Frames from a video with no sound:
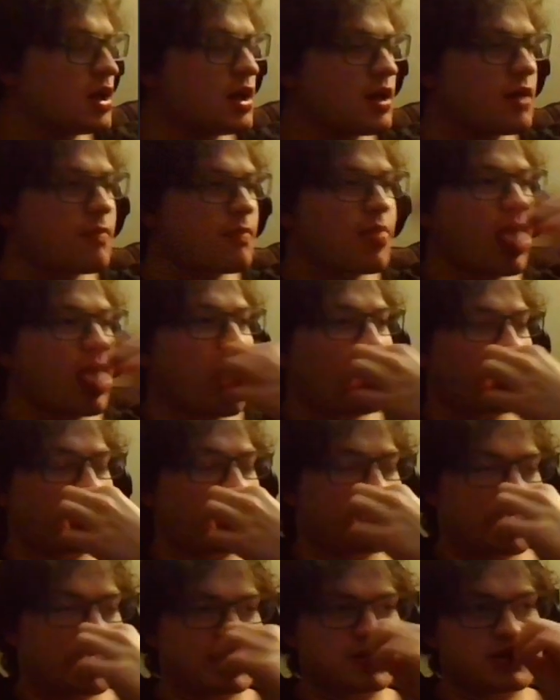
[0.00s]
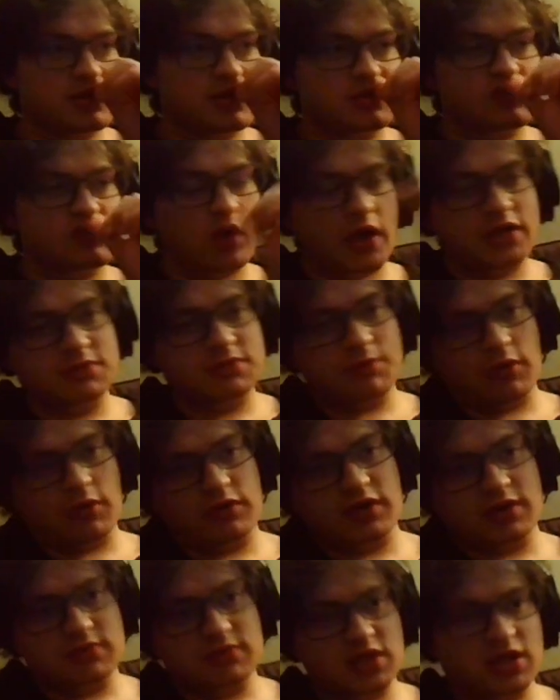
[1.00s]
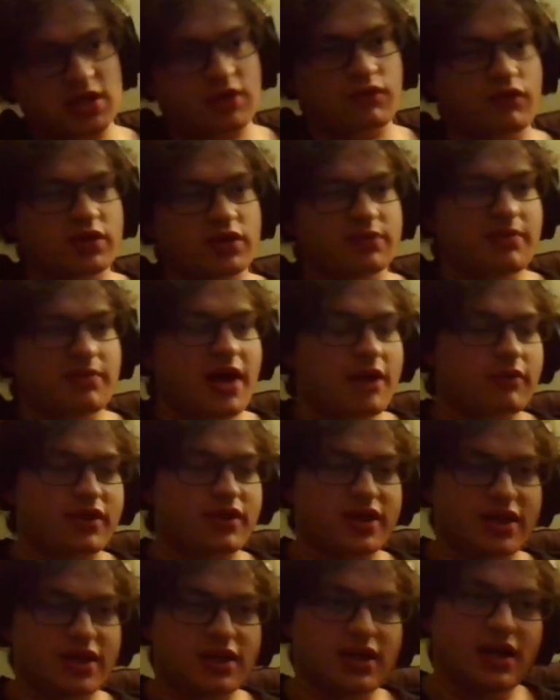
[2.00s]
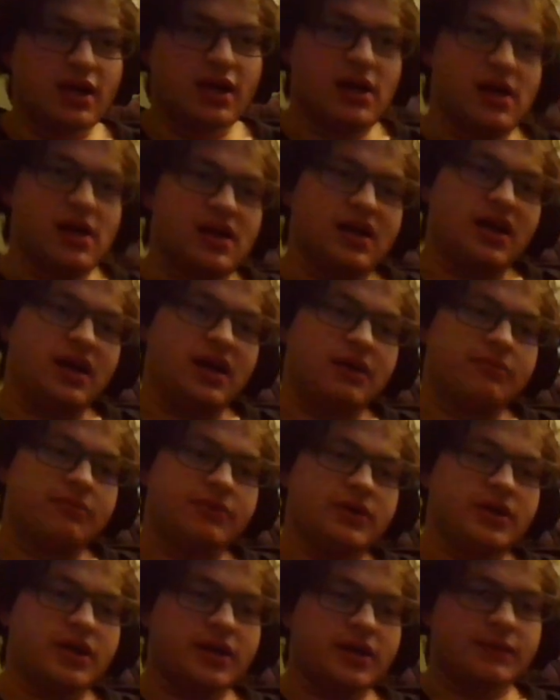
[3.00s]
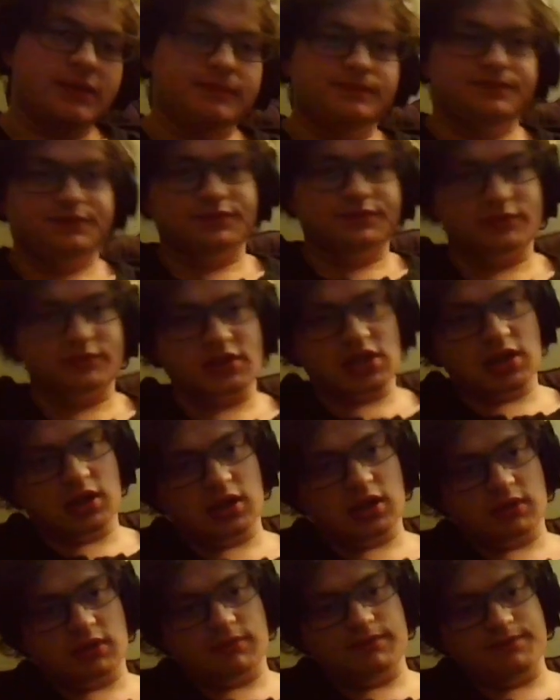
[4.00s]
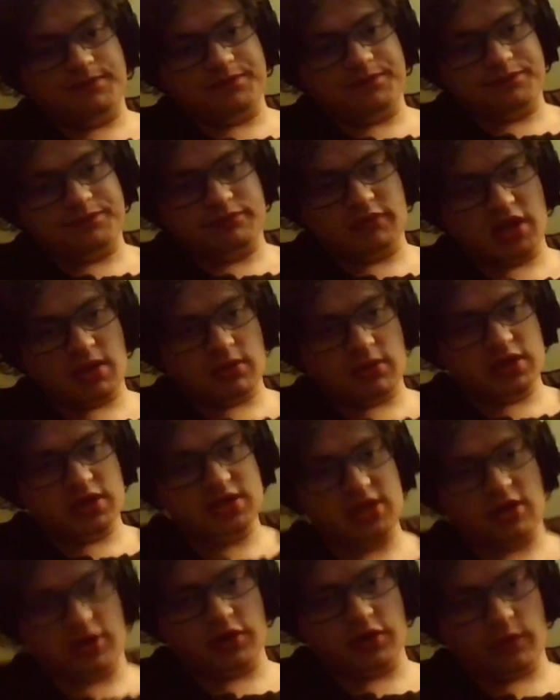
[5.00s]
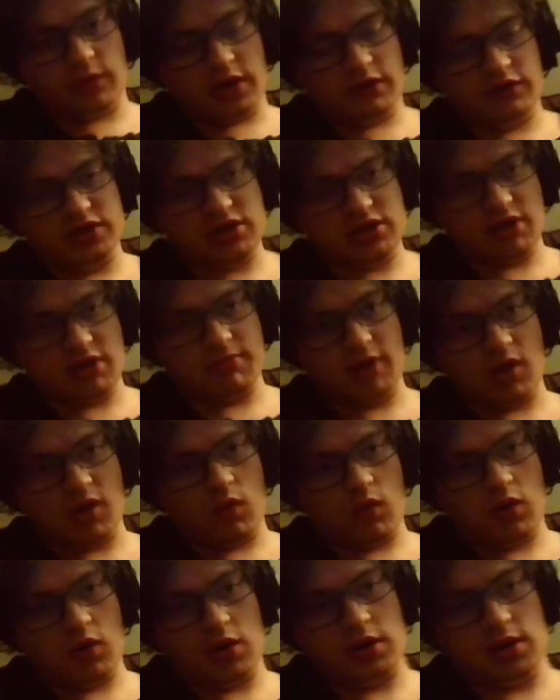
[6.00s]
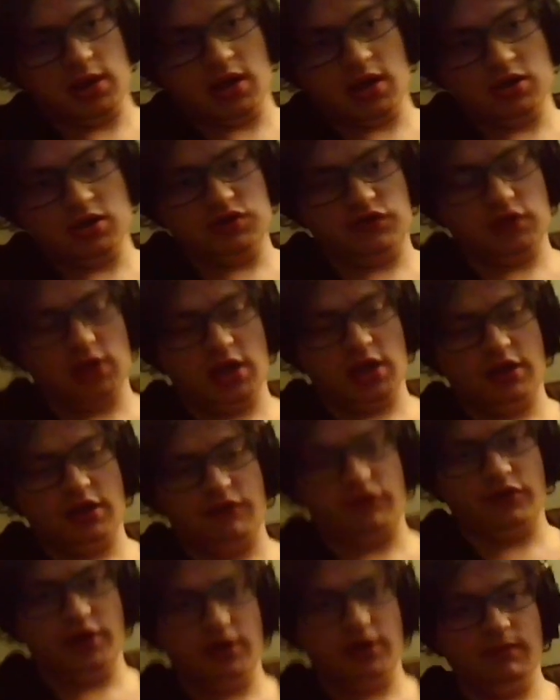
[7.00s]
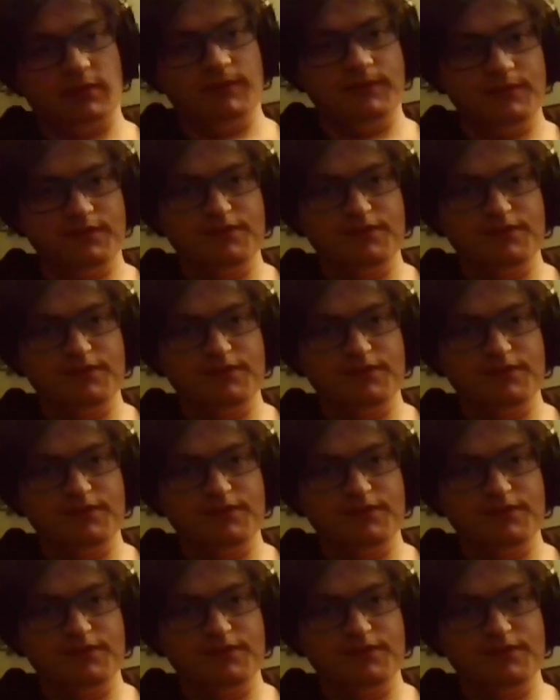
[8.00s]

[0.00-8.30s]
I've drafted it twice, both times I did really bad with it, but yeah. Being able to tear into whatever type I want allows for a lot of freedom.